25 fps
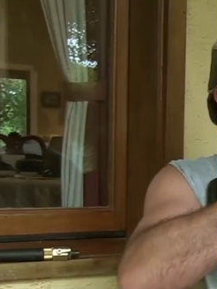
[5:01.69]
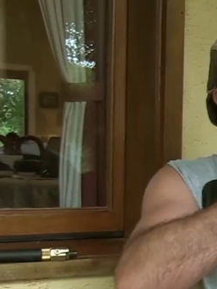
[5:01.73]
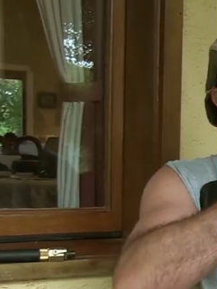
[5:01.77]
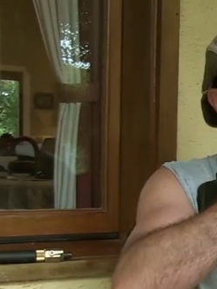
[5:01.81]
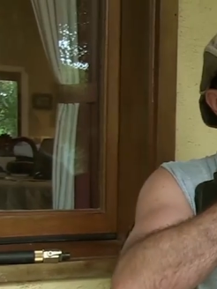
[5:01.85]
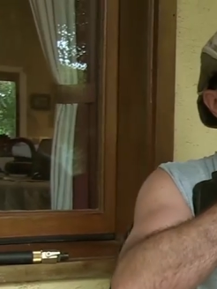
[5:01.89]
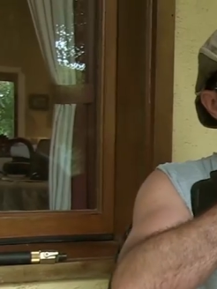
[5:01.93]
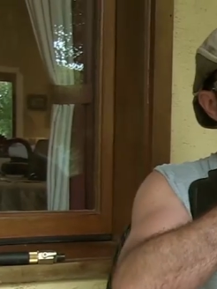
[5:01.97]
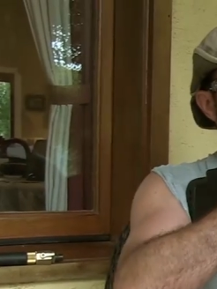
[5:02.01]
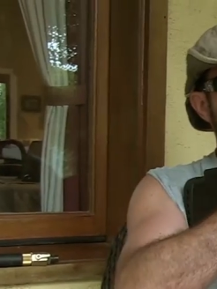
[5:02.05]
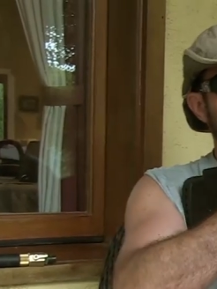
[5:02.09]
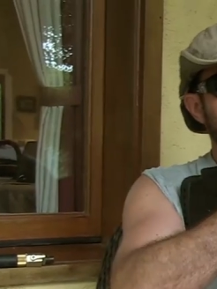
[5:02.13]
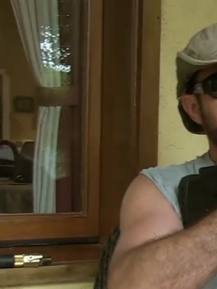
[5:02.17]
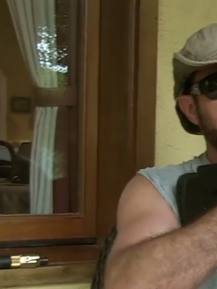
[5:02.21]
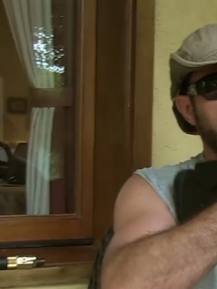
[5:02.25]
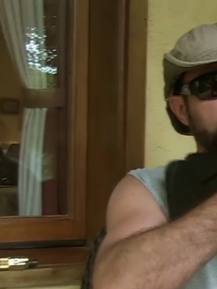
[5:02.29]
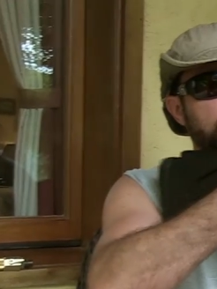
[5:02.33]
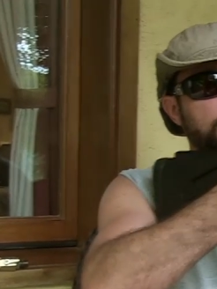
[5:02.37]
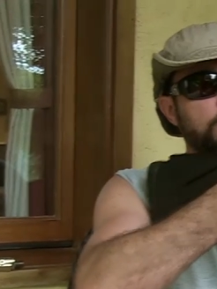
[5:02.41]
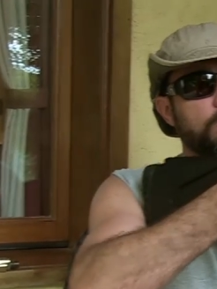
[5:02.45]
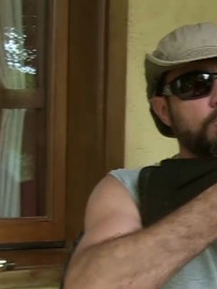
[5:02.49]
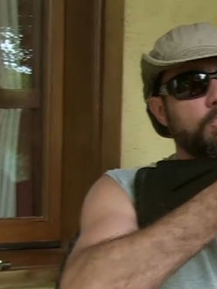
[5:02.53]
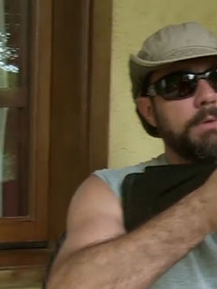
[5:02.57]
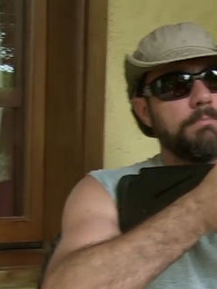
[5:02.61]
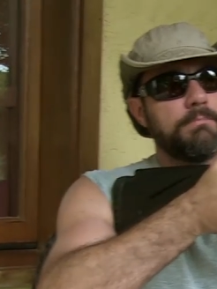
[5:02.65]
It does give you
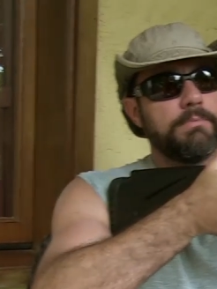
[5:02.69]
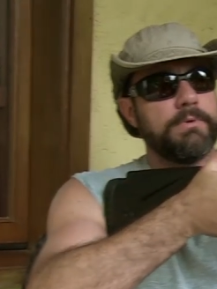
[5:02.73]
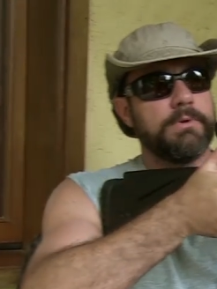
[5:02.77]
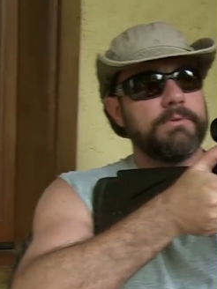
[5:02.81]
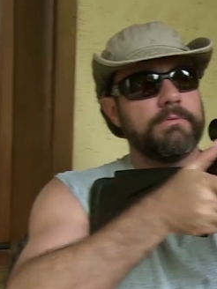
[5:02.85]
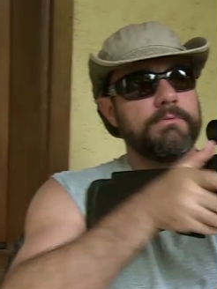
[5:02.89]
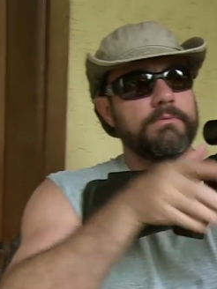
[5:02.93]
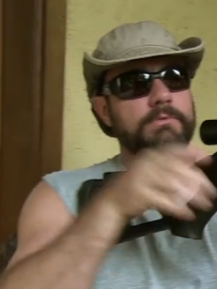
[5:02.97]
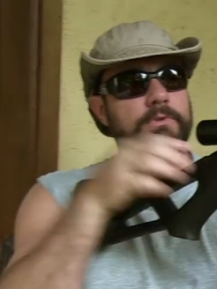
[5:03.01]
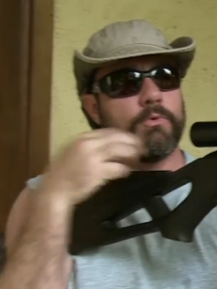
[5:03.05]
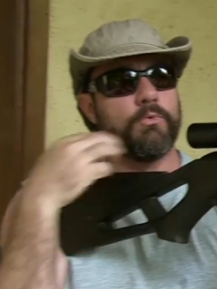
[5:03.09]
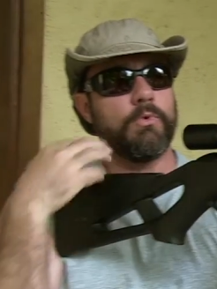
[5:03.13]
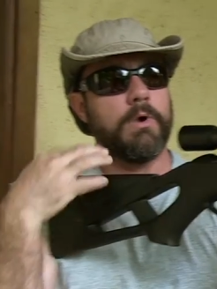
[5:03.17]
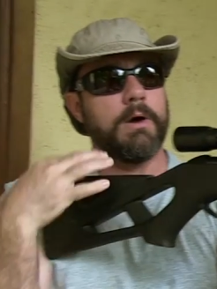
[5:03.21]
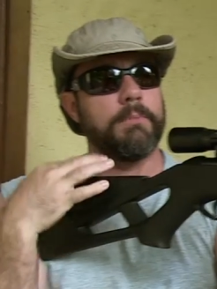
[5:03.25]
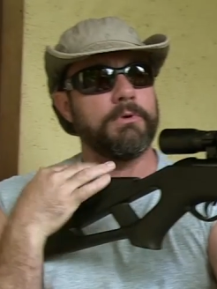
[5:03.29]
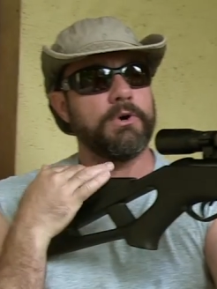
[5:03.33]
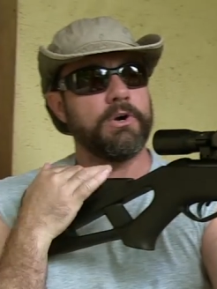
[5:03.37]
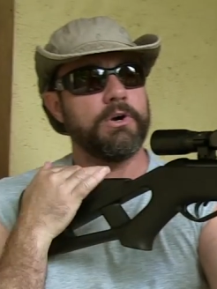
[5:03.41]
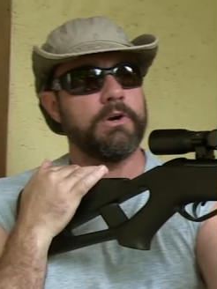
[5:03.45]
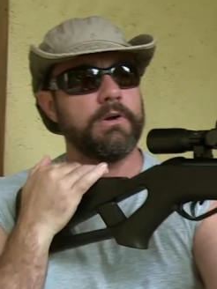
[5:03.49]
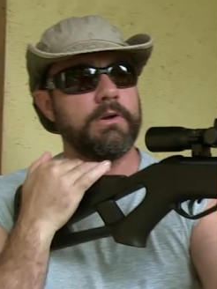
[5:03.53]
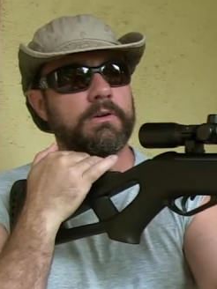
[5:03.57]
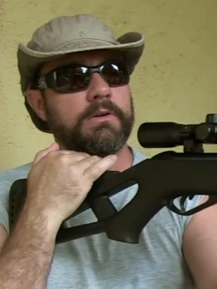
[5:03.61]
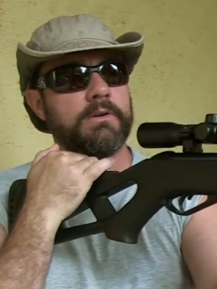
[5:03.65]
some grip, the
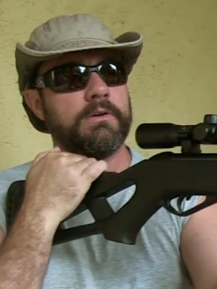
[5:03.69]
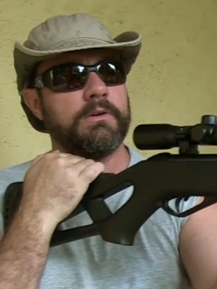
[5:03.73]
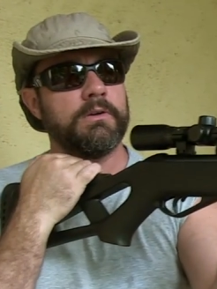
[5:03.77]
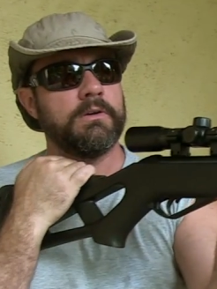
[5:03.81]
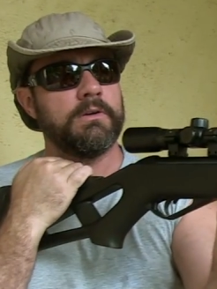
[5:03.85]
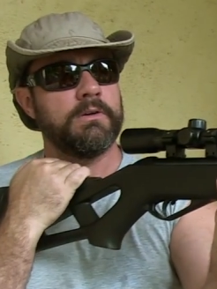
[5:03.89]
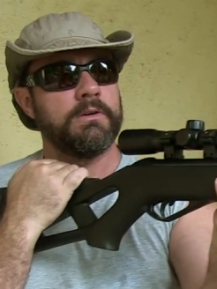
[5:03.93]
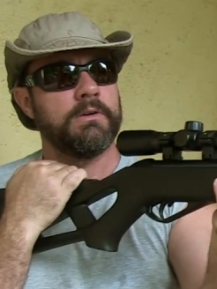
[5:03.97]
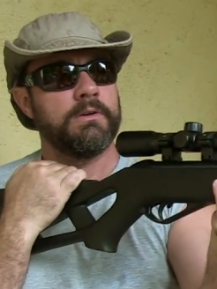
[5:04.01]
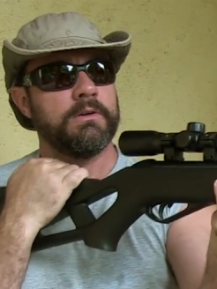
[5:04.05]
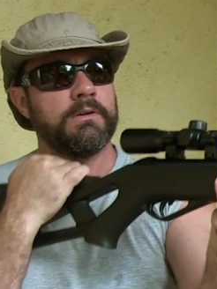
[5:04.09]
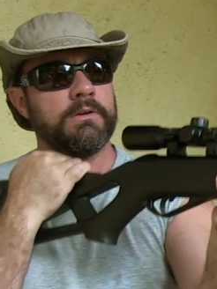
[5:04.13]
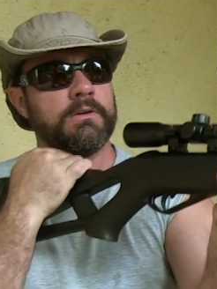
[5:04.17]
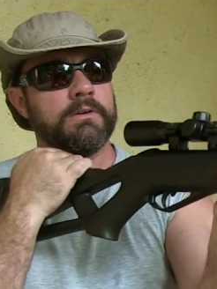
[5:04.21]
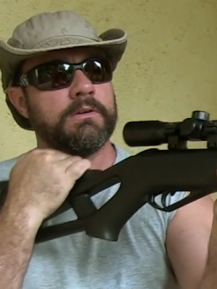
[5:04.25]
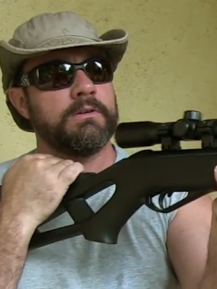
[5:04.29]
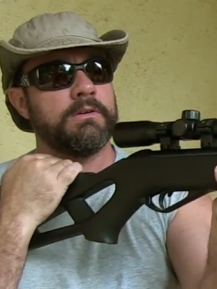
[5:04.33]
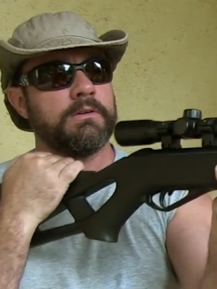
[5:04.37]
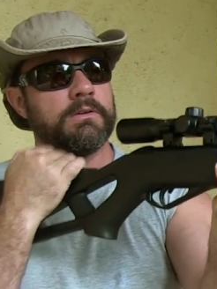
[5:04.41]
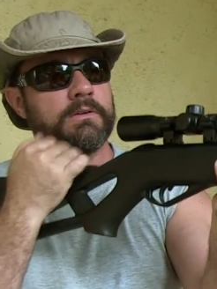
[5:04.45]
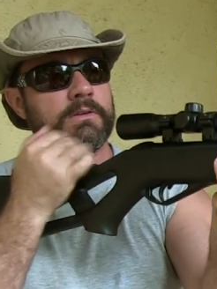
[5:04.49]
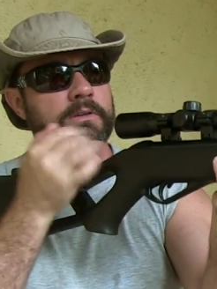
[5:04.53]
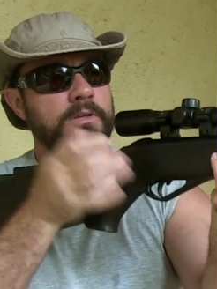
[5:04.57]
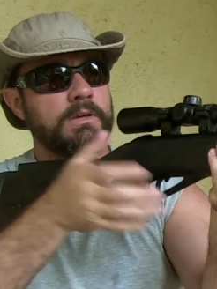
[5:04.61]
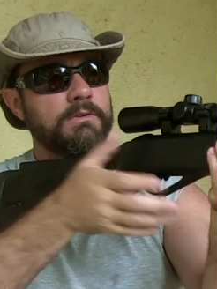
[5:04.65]
rubber
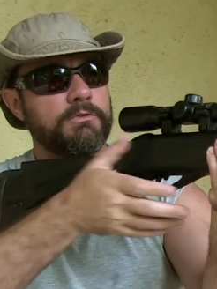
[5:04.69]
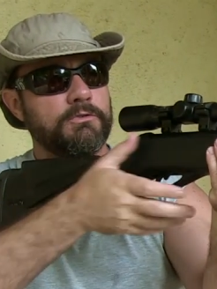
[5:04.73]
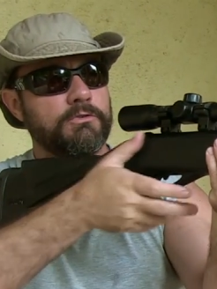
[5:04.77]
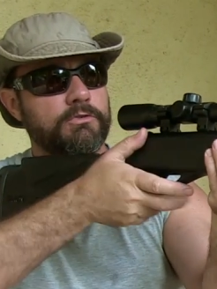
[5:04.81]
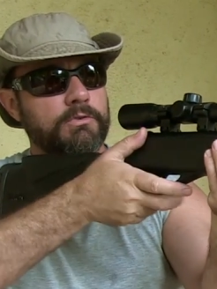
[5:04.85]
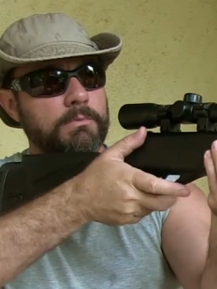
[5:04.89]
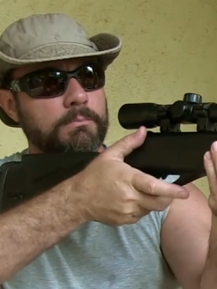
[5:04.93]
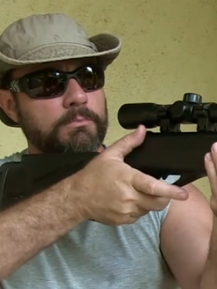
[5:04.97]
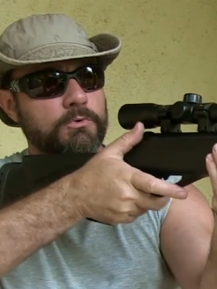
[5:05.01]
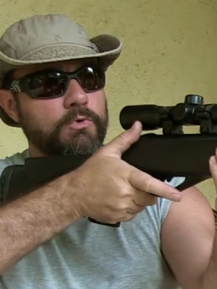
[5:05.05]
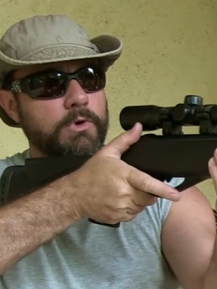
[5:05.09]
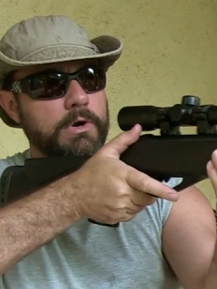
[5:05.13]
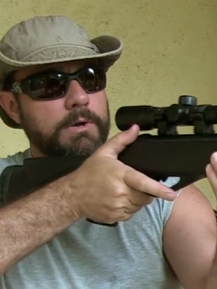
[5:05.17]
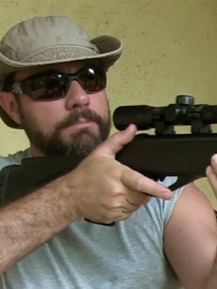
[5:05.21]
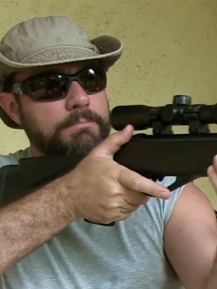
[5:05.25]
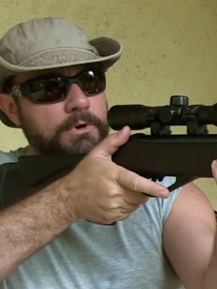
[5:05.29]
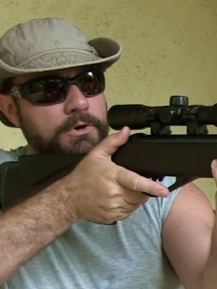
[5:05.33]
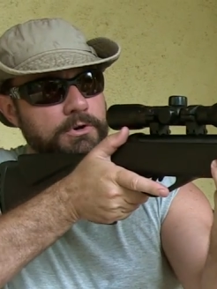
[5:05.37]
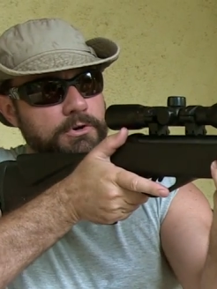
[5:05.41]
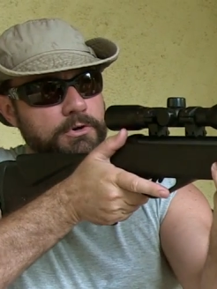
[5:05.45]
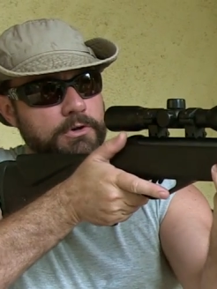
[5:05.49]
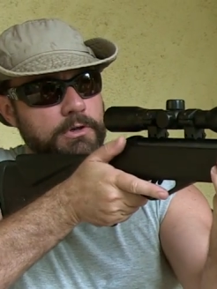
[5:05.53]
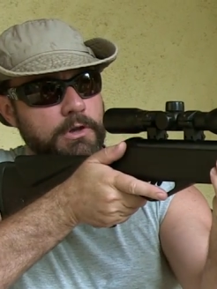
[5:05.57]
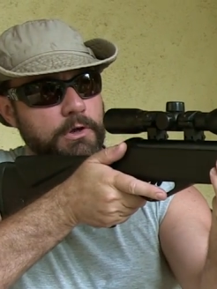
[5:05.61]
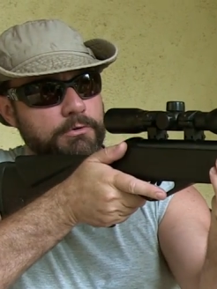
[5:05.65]
gives you some grip on
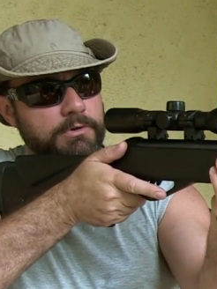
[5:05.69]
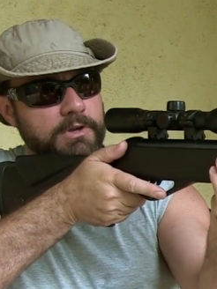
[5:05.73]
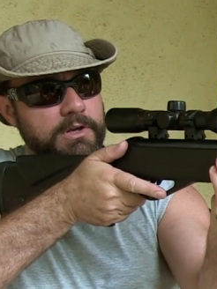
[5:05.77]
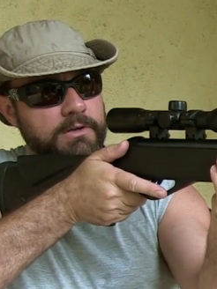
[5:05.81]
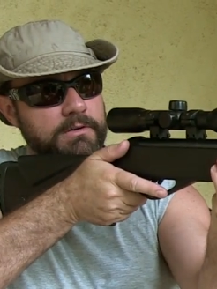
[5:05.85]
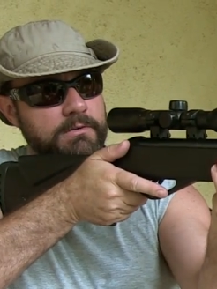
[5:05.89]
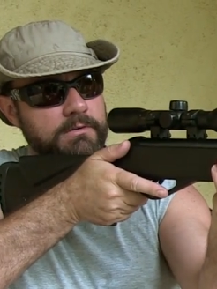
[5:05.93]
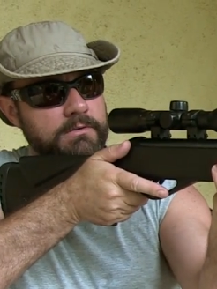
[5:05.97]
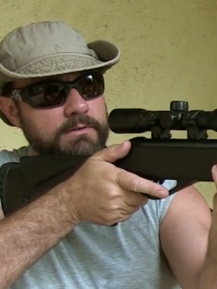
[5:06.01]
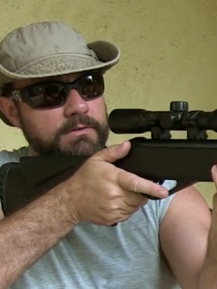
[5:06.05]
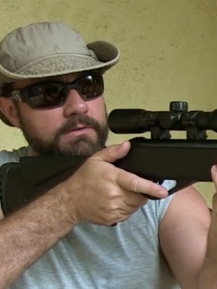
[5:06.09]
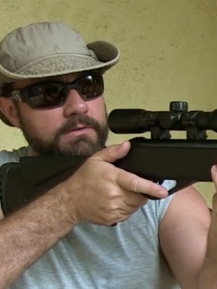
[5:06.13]
your clothing.